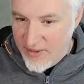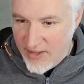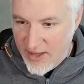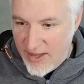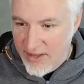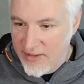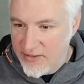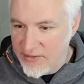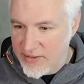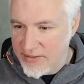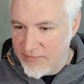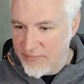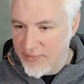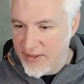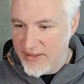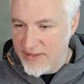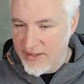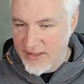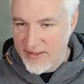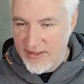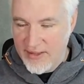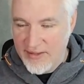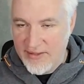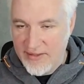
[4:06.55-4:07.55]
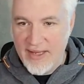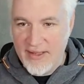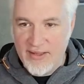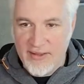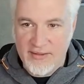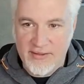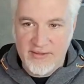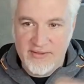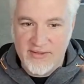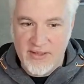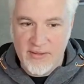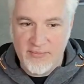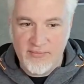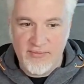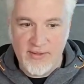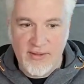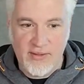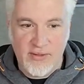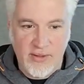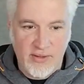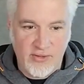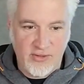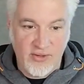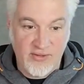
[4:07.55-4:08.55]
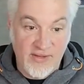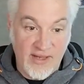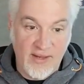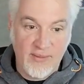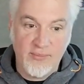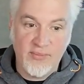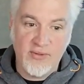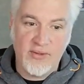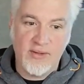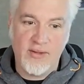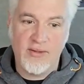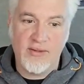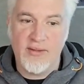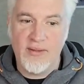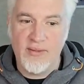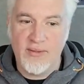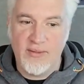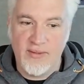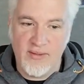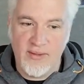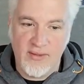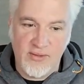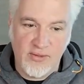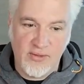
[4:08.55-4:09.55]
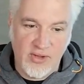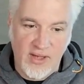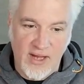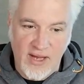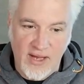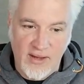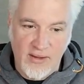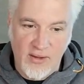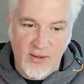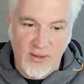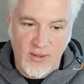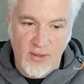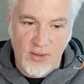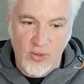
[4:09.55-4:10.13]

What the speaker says: I suspect, that exactly the same thing that just happened in the chat,